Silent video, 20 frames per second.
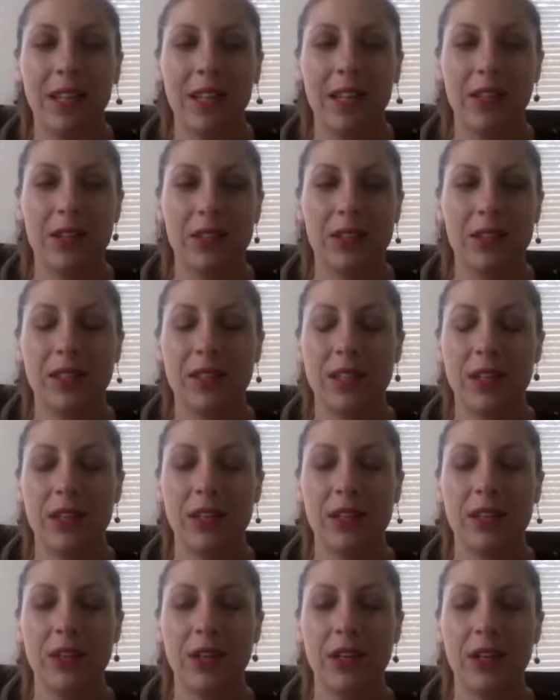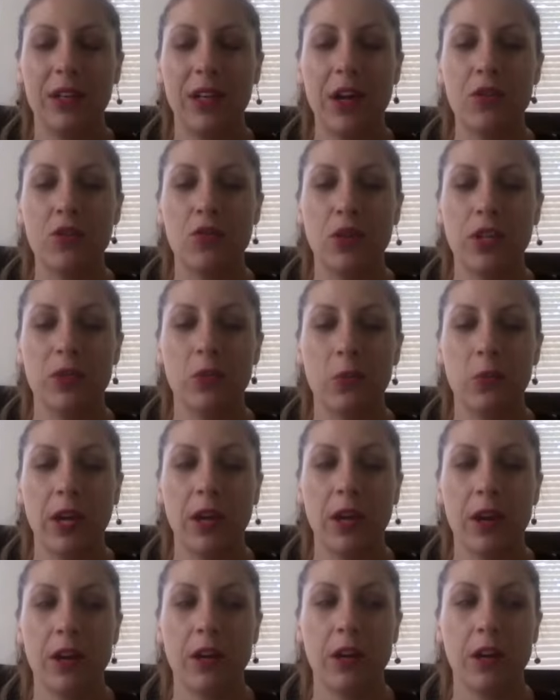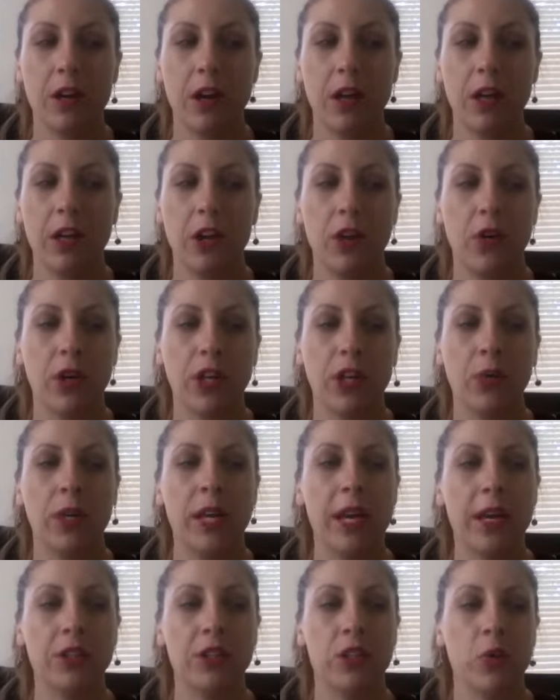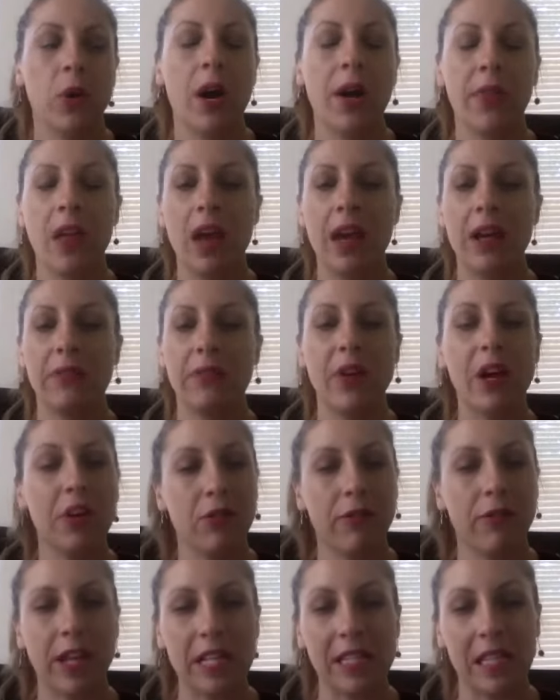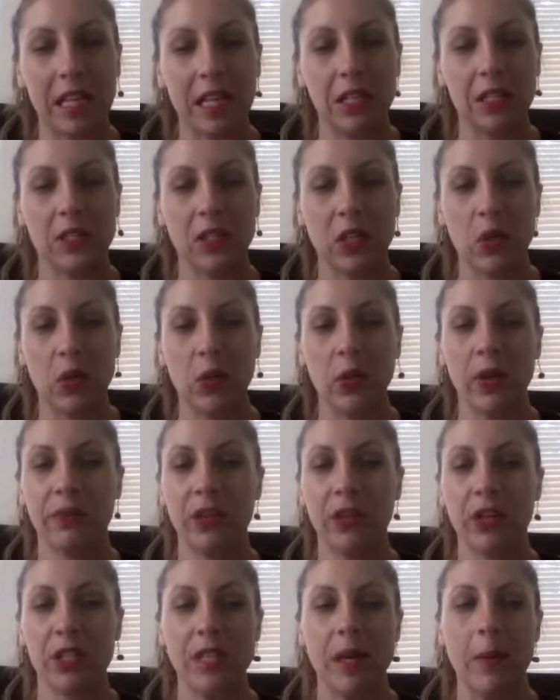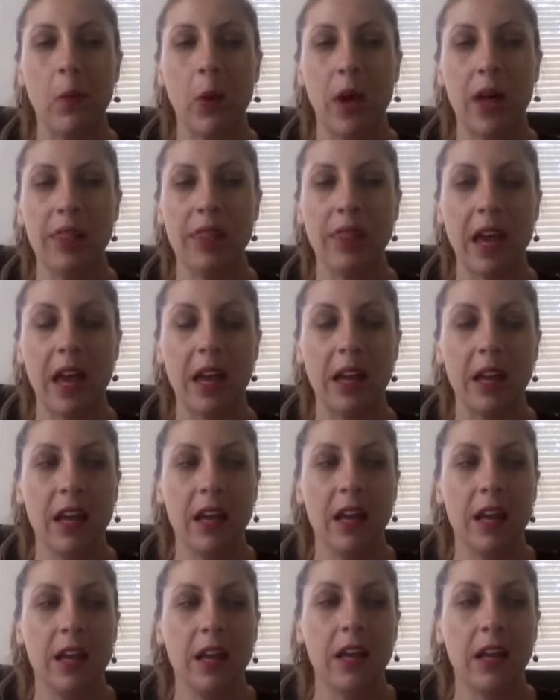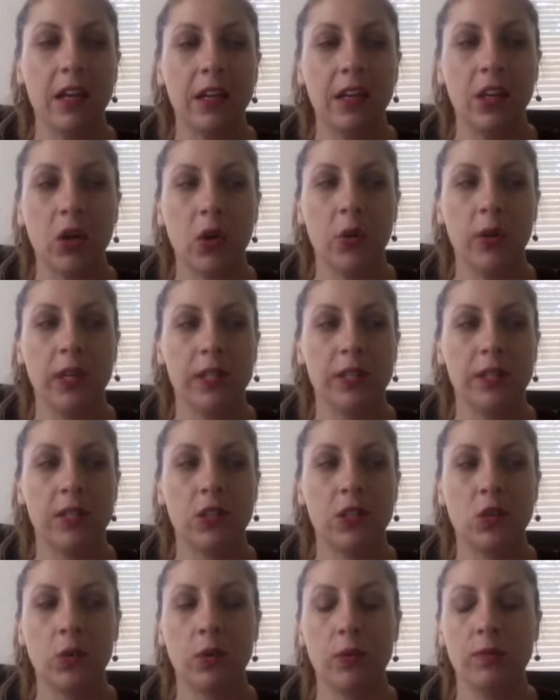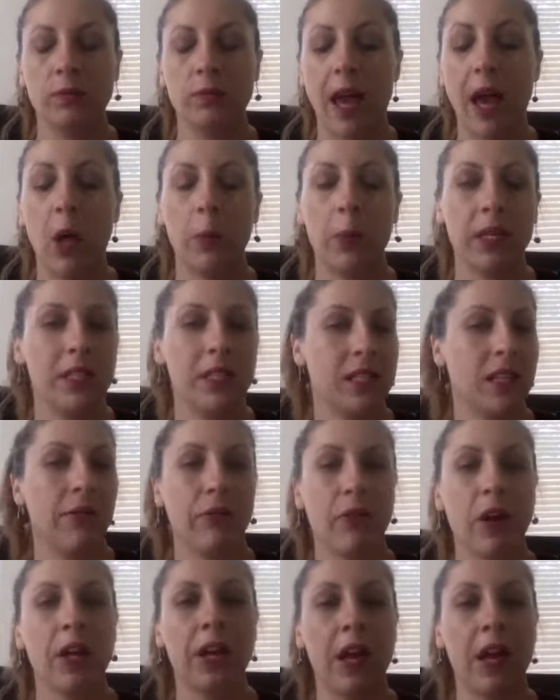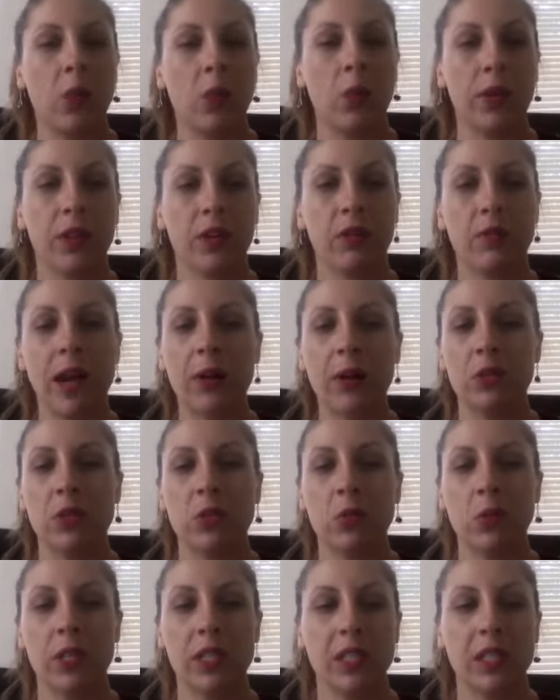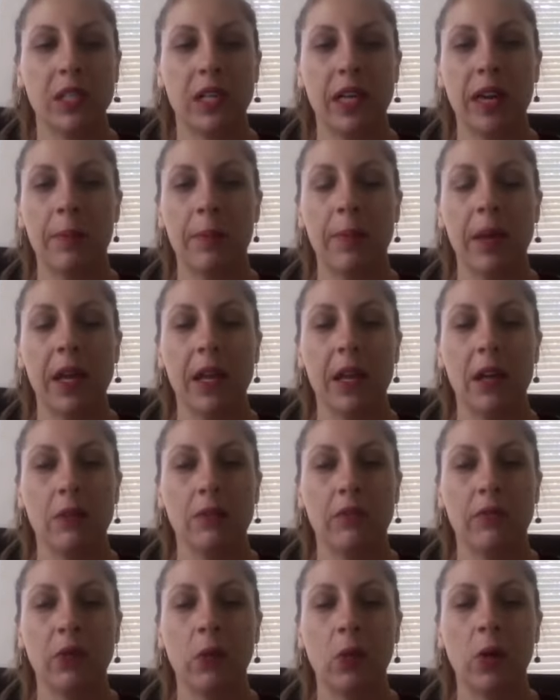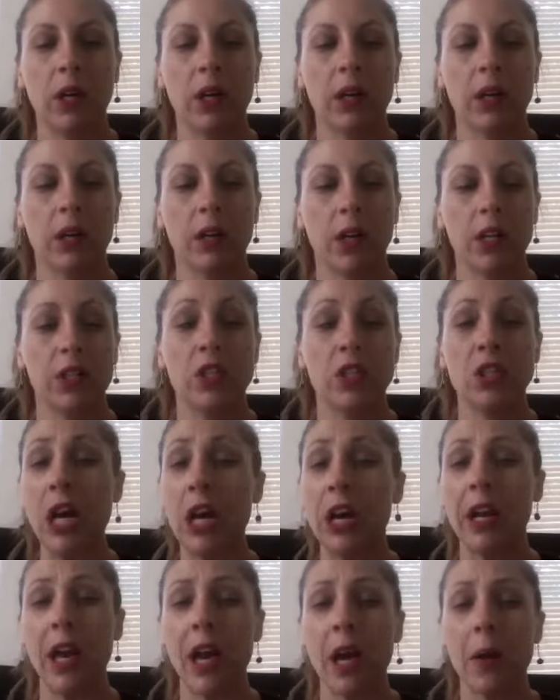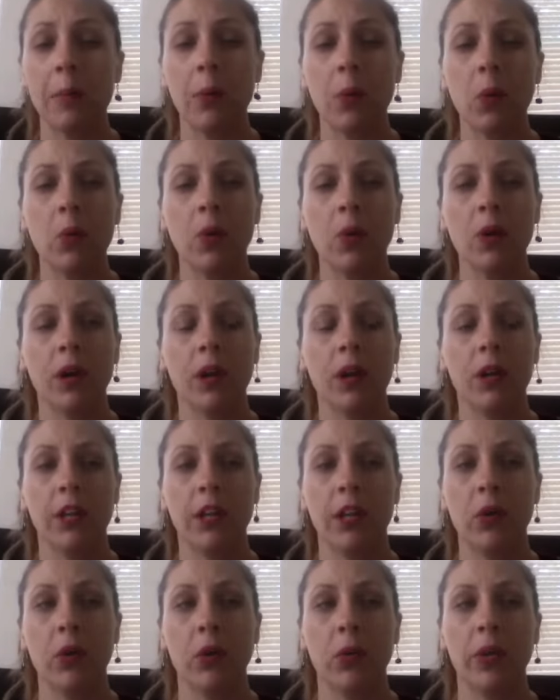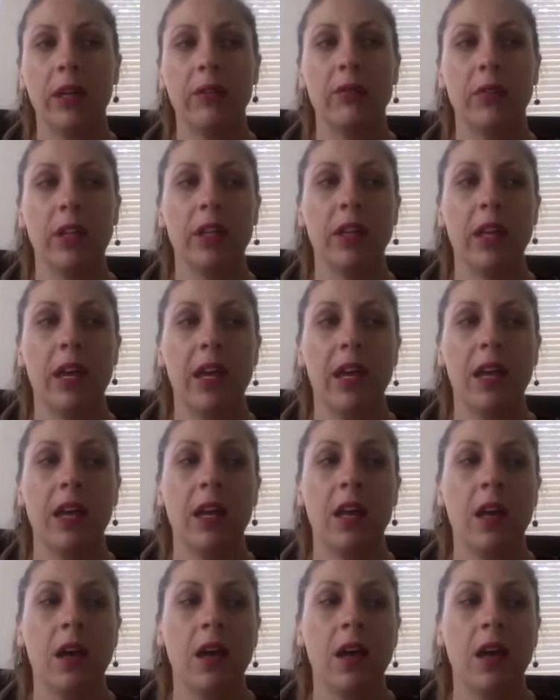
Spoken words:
There's certain countries where, you can't do online fundraising. So if you're someone that, is helping a friend out with a crowdsourcing campaign for a startup, or, even a